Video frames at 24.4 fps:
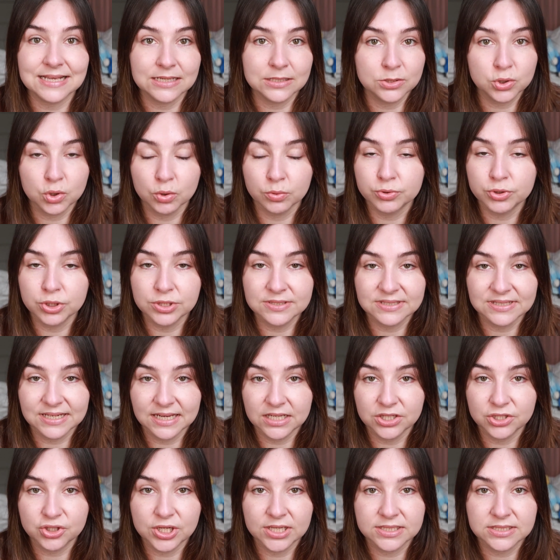I stopped using
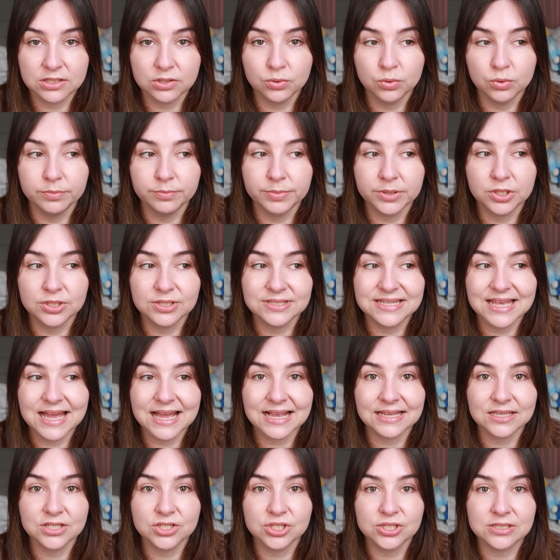any tretinoin because
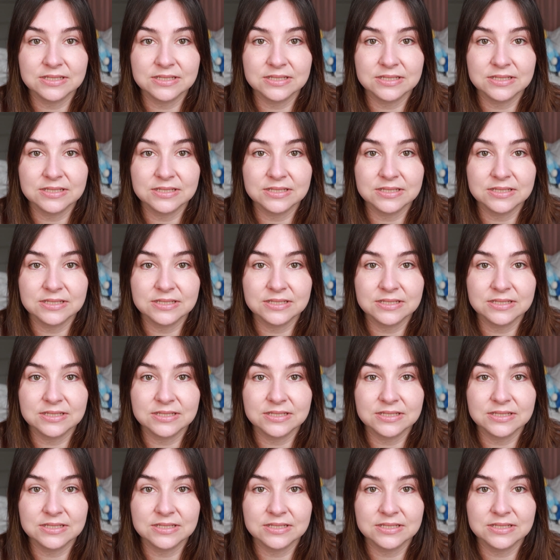that can